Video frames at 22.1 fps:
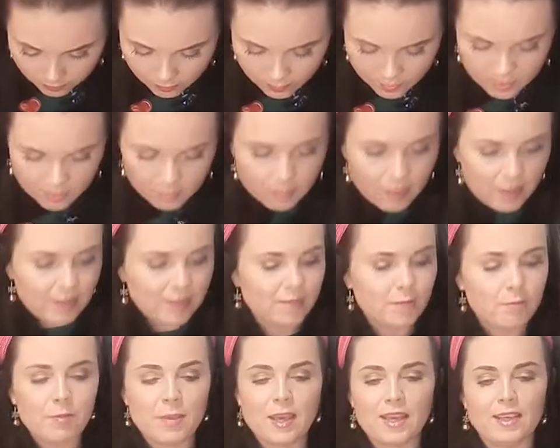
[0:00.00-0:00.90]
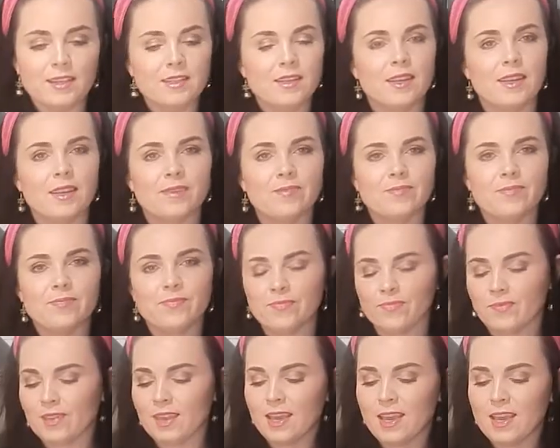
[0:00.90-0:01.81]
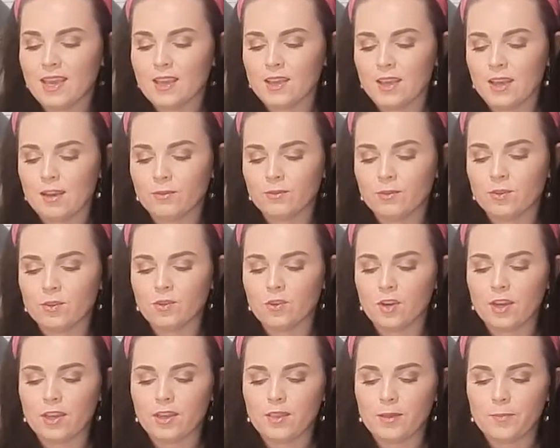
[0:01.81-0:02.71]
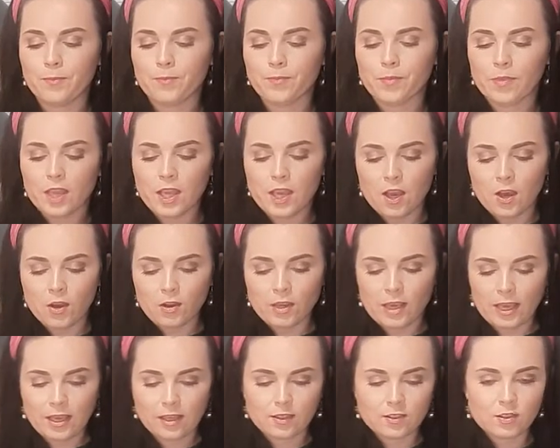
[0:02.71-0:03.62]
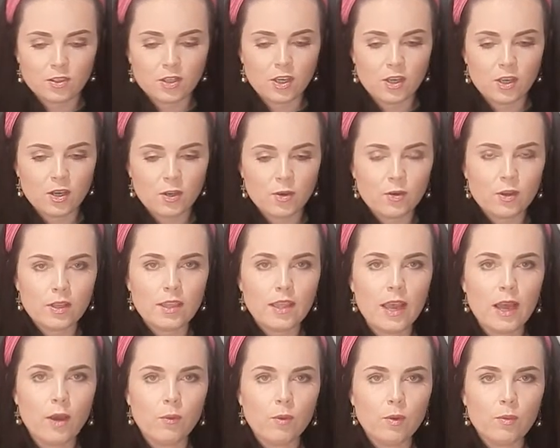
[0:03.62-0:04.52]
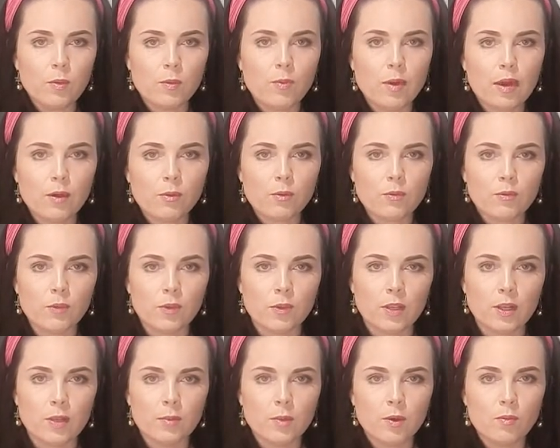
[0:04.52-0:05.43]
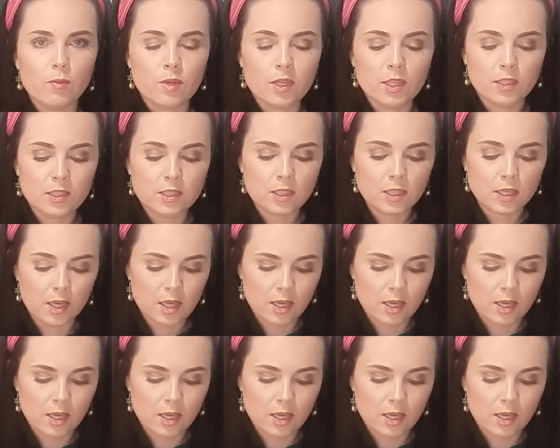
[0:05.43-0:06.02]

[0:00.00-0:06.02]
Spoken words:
Smell is amazing. Have to try them. Okay, so I will be back with you in a moment.